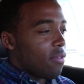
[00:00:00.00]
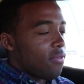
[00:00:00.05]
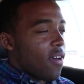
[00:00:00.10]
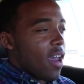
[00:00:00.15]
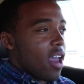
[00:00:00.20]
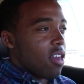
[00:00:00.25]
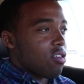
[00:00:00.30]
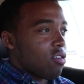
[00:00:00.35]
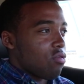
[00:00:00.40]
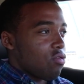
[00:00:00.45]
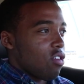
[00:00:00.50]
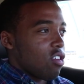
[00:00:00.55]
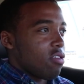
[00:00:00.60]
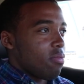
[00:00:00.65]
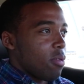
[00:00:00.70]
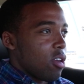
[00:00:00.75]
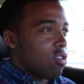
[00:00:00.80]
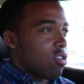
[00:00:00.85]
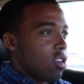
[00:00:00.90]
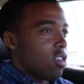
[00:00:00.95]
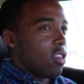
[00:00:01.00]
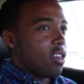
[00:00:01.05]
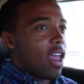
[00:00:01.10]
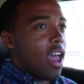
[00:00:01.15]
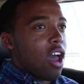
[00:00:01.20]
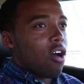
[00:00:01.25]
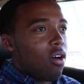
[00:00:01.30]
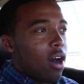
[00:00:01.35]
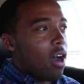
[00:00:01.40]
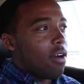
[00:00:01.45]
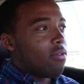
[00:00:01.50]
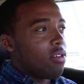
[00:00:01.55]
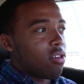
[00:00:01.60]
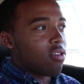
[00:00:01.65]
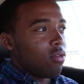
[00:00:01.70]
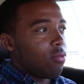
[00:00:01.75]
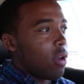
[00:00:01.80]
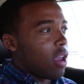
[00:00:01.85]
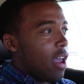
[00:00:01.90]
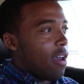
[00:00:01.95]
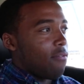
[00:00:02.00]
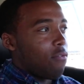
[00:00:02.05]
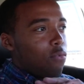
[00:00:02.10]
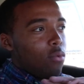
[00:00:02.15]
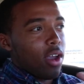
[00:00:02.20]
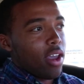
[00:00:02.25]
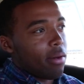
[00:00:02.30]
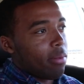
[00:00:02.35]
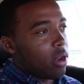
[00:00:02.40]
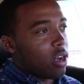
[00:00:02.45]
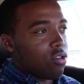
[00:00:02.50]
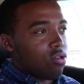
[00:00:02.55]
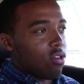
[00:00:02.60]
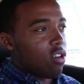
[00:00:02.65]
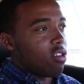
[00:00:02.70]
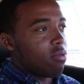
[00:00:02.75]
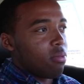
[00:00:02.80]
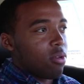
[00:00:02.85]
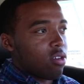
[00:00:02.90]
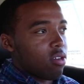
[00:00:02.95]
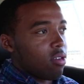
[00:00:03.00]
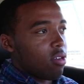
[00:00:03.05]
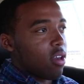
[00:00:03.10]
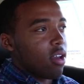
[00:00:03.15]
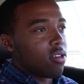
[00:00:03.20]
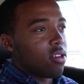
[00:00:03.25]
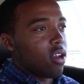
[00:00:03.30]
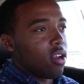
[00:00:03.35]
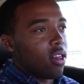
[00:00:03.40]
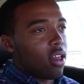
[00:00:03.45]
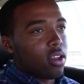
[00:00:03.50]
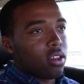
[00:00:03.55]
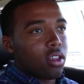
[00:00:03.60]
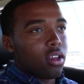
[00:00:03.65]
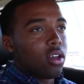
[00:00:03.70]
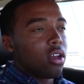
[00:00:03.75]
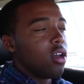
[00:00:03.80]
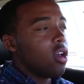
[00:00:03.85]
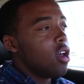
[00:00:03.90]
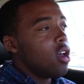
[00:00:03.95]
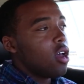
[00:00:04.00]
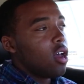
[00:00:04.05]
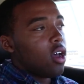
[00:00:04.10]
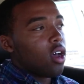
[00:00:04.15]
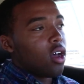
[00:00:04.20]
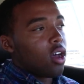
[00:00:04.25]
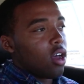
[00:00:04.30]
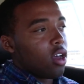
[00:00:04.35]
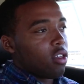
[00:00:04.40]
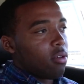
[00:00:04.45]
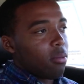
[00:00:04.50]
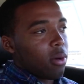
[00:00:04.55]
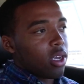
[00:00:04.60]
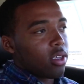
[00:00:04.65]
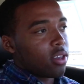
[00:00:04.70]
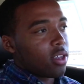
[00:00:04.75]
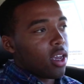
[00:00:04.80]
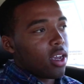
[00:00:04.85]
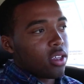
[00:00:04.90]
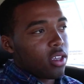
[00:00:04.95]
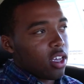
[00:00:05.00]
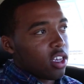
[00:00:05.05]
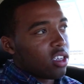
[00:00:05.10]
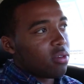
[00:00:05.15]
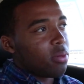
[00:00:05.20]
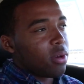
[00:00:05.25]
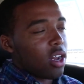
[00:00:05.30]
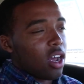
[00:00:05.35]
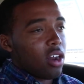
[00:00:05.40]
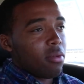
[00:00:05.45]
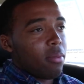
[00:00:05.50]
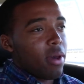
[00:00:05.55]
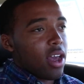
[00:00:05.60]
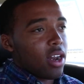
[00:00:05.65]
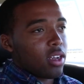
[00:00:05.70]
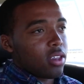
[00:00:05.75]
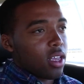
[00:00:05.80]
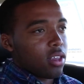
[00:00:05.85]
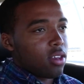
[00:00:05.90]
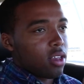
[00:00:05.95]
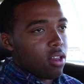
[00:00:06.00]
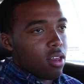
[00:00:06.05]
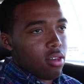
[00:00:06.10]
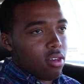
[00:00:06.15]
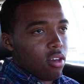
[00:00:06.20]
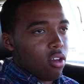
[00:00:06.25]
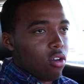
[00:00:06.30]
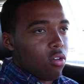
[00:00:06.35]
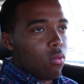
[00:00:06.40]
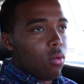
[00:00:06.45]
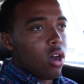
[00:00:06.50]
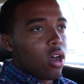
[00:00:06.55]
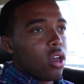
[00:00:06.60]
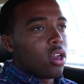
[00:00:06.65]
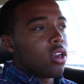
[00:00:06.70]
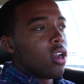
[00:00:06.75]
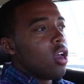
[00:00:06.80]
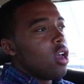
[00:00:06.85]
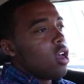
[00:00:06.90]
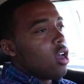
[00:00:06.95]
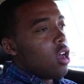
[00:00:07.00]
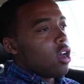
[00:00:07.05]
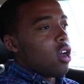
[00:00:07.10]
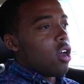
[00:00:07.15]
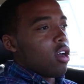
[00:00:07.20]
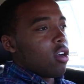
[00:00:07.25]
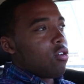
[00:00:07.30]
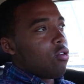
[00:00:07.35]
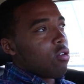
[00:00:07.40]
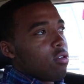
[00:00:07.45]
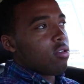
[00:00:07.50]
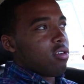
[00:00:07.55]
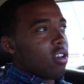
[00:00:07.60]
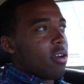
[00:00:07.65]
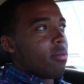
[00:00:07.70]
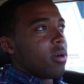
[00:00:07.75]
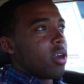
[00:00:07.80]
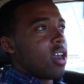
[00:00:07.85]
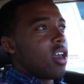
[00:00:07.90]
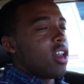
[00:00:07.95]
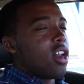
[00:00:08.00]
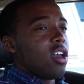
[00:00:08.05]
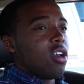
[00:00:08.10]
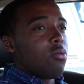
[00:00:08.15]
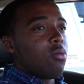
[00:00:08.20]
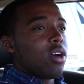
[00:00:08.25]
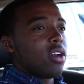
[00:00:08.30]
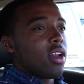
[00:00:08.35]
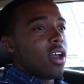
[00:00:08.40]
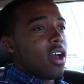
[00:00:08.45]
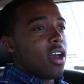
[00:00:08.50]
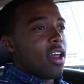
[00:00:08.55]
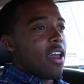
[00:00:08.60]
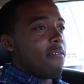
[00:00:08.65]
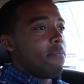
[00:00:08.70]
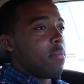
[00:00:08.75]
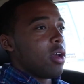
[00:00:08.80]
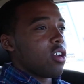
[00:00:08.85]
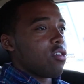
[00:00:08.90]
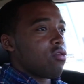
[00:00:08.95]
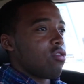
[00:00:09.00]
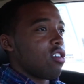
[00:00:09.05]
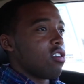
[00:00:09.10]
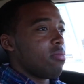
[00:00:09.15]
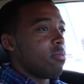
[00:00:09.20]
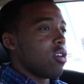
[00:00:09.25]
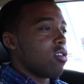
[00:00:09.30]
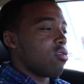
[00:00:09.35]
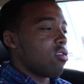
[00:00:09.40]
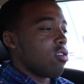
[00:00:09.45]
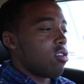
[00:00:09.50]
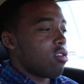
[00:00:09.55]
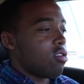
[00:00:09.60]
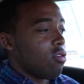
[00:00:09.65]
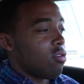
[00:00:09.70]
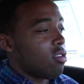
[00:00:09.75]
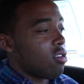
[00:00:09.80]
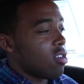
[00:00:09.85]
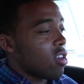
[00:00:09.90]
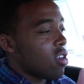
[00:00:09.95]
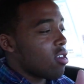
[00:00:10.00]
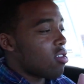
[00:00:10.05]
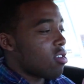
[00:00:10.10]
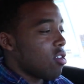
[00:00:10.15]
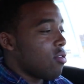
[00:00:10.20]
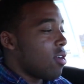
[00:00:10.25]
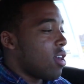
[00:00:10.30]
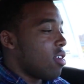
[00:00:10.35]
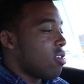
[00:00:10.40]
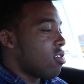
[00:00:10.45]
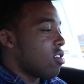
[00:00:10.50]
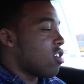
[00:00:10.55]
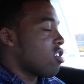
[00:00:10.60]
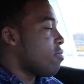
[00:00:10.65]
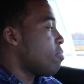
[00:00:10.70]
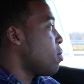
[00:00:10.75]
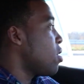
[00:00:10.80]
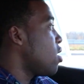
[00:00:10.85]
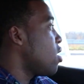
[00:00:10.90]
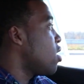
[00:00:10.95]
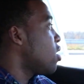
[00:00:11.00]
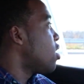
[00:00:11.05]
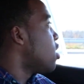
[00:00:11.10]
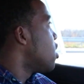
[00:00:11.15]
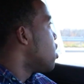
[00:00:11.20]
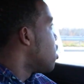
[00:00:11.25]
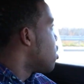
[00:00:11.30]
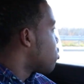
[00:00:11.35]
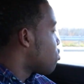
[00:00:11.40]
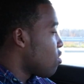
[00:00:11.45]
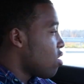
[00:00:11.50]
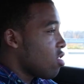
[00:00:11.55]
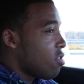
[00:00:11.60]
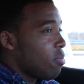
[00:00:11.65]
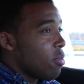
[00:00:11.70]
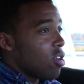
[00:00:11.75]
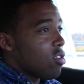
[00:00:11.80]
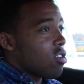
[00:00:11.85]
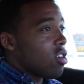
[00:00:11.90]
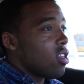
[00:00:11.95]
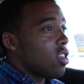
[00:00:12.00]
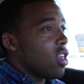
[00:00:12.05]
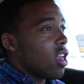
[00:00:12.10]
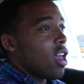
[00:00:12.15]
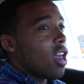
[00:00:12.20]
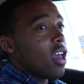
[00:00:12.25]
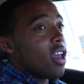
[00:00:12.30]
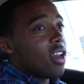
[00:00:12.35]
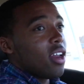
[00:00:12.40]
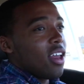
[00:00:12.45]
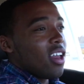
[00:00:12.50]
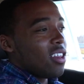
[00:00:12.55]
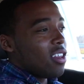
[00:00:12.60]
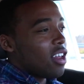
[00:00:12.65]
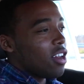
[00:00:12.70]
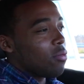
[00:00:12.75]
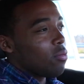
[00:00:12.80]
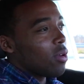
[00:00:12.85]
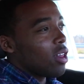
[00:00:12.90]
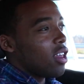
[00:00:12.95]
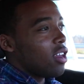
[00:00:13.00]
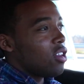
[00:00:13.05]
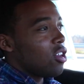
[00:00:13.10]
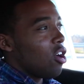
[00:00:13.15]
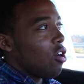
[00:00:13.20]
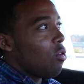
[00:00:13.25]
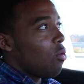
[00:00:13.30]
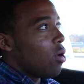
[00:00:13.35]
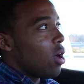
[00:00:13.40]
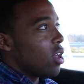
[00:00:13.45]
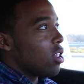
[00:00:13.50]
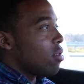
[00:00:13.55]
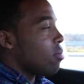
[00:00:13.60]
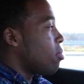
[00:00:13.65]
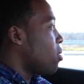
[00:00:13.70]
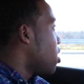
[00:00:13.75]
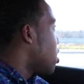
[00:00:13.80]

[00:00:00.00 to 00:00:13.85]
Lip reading: the fastest transmission. Now, obviously, we have way better transmissions out there, like the Mustang 10-speed automatic that's in the Z01. Of course, Lamborghini and whatnot have better transmissions. So this is still a 6-speed transmission, and it didn't really know what